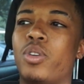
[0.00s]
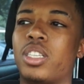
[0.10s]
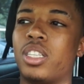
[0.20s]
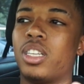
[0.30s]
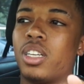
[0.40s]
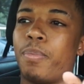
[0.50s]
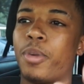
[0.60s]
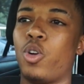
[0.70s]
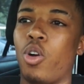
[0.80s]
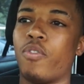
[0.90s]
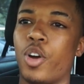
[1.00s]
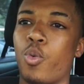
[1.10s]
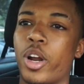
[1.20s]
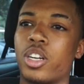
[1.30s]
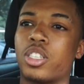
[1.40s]
is in the middle of
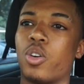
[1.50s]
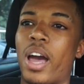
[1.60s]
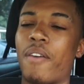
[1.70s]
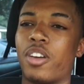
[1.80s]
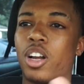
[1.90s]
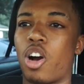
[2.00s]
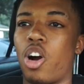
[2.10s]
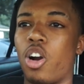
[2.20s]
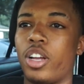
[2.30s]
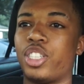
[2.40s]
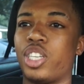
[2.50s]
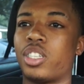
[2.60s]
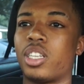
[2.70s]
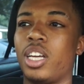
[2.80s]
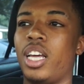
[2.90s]
nowhere, so having a car is
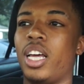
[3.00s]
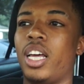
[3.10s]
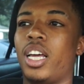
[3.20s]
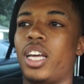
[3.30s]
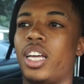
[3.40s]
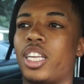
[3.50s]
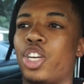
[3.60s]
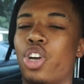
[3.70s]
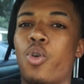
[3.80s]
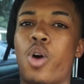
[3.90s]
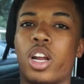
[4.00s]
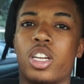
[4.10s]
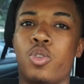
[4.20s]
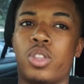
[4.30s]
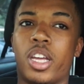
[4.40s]
just, you're gonna want
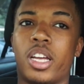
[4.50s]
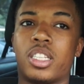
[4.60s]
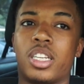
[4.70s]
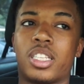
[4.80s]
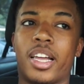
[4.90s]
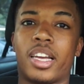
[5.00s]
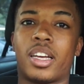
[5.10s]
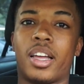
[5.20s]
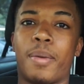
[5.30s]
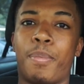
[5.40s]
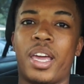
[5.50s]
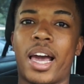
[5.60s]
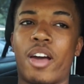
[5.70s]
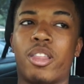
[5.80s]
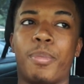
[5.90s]
to do things, and it's like
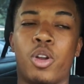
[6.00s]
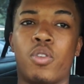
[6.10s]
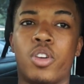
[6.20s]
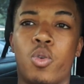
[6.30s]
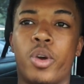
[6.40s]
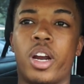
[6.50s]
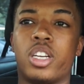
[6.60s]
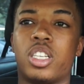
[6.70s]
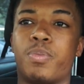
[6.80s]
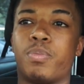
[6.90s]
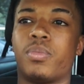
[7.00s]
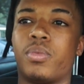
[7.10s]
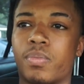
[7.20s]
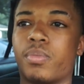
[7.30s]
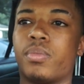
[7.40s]
being out in the middle of nowhere just
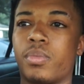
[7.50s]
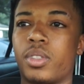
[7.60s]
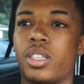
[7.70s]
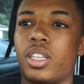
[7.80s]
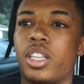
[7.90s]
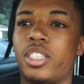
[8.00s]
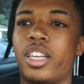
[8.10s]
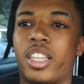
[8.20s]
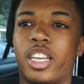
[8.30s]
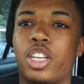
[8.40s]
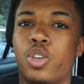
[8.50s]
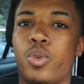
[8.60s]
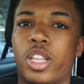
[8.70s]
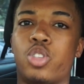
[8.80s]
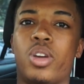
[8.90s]
is nothing to do
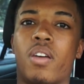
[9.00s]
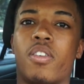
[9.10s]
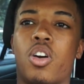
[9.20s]
unless you have a